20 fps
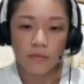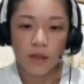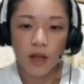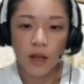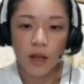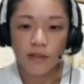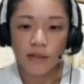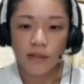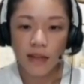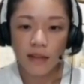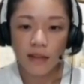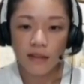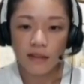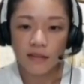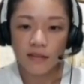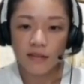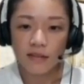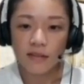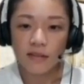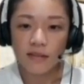How's that?
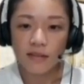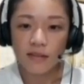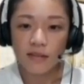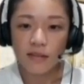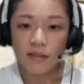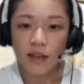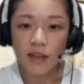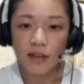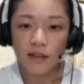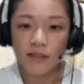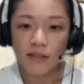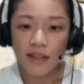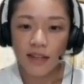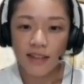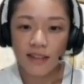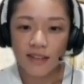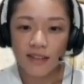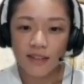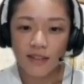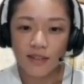How's
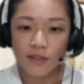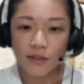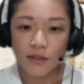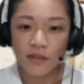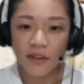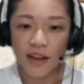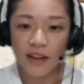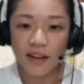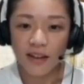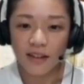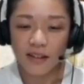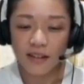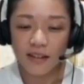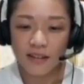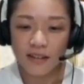that so far?